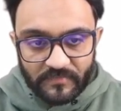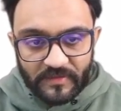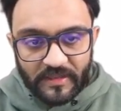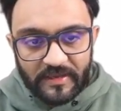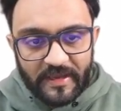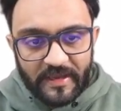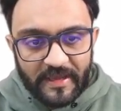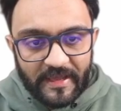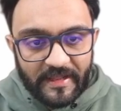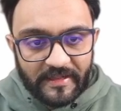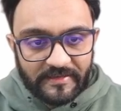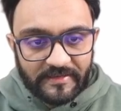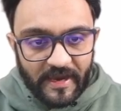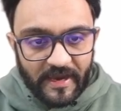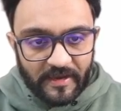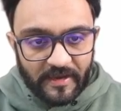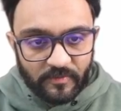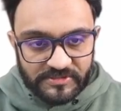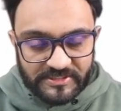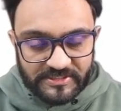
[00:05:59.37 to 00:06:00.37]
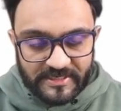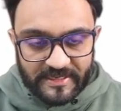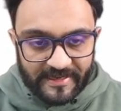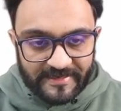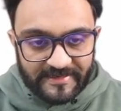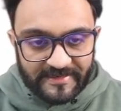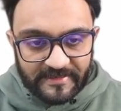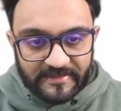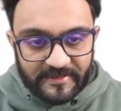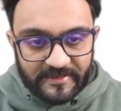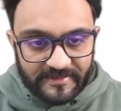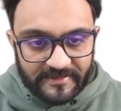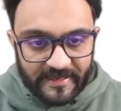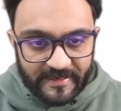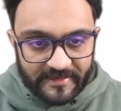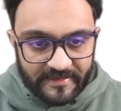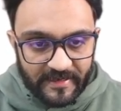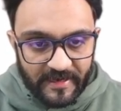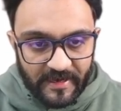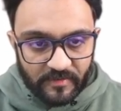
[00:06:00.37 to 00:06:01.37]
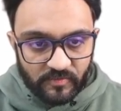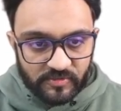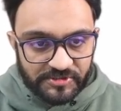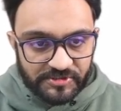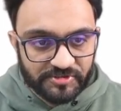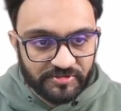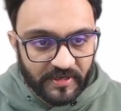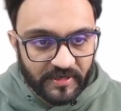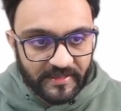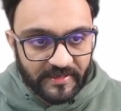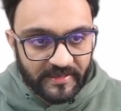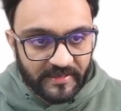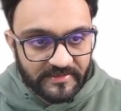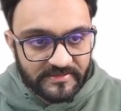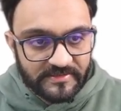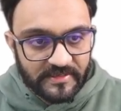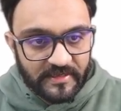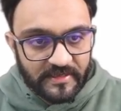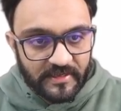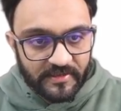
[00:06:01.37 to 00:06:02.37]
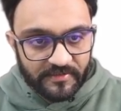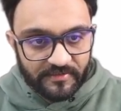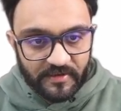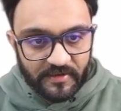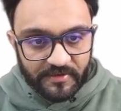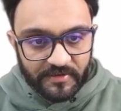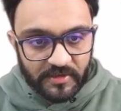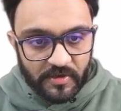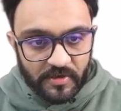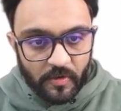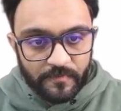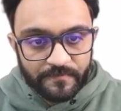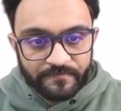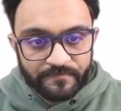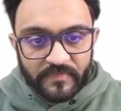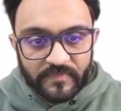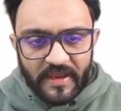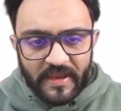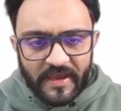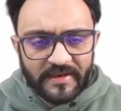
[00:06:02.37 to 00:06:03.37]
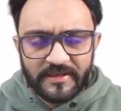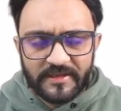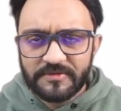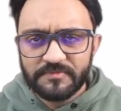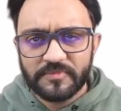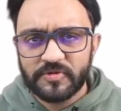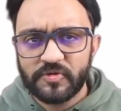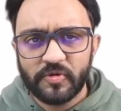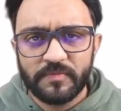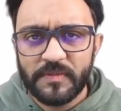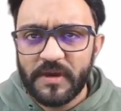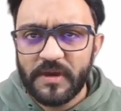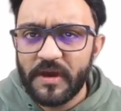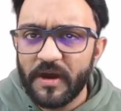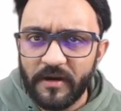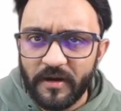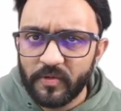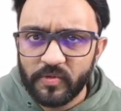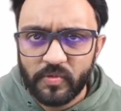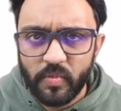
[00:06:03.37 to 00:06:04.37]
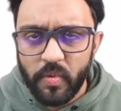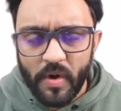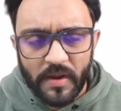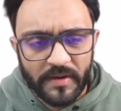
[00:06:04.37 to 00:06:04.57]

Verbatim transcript: And I was collecting the data, I was training it, there you go and it took me around one